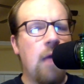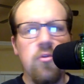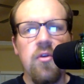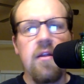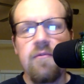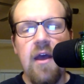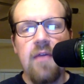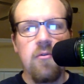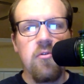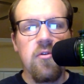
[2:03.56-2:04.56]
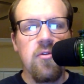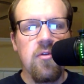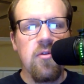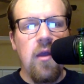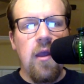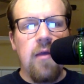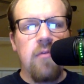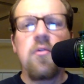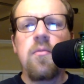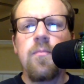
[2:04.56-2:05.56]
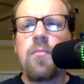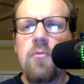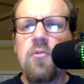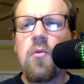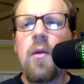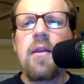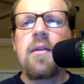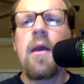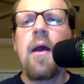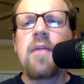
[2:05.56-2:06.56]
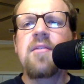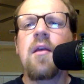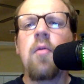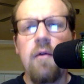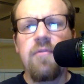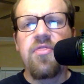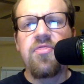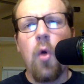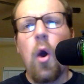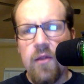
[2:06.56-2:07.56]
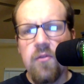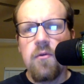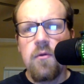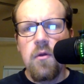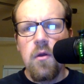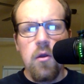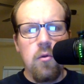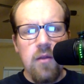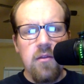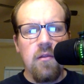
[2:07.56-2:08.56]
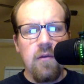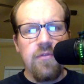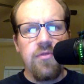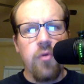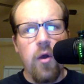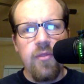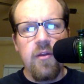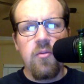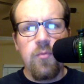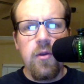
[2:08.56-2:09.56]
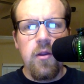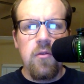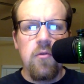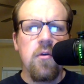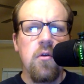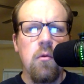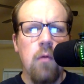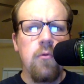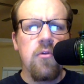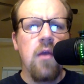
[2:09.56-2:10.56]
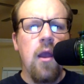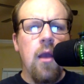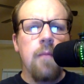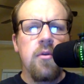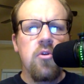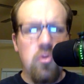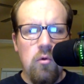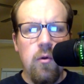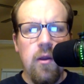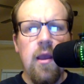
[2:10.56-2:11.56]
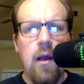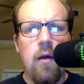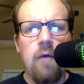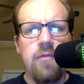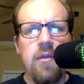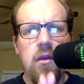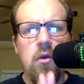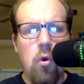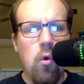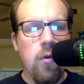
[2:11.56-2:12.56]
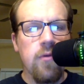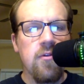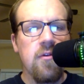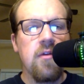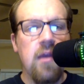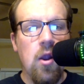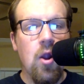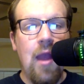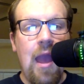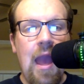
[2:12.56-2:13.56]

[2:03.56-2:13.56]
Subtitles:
outside of that, there's just there's a great deal of thought. A great deal of thought that is put into the gross majority of the choruses here.